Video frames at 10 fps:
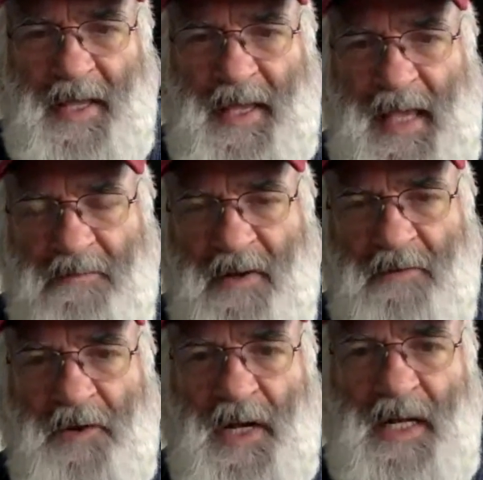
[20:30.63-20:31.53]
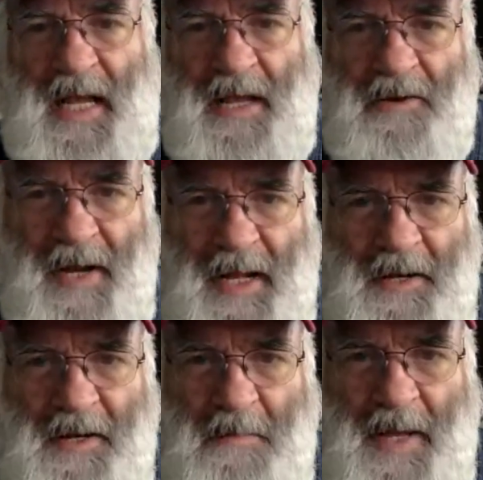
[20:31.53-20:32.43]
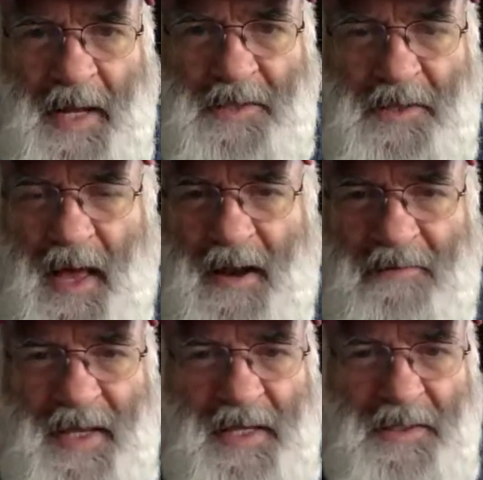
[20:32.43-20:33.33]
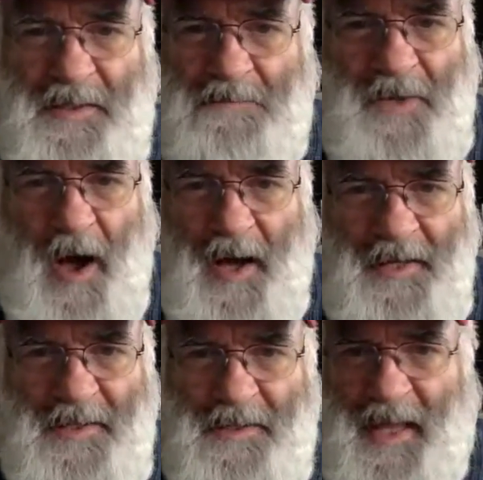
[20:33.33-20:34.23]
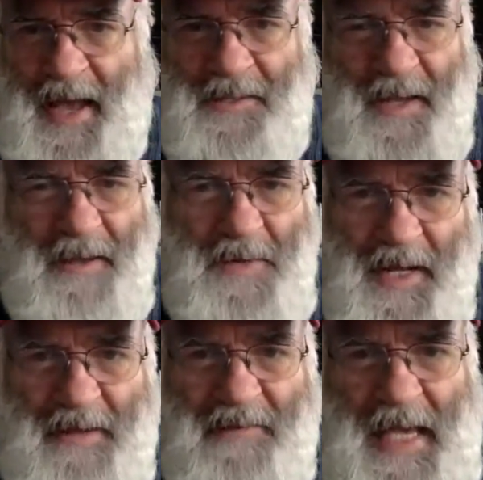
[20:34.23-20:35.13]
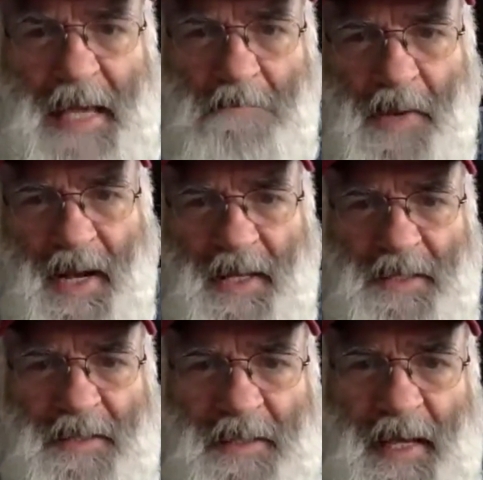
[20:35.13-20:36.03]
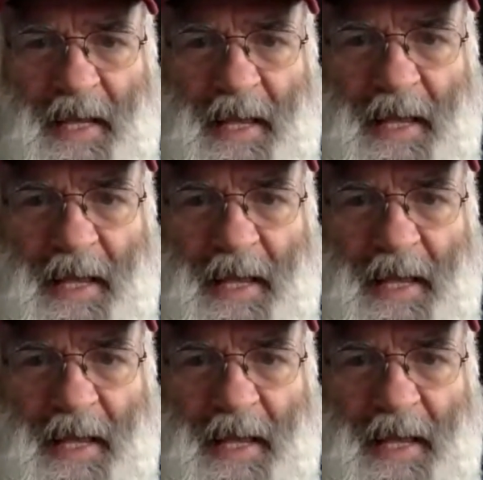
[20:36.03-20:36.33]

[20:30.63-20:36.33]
even if you didn't enter it into the minutes, a lot of these caucuses last time didn't even keep minutes.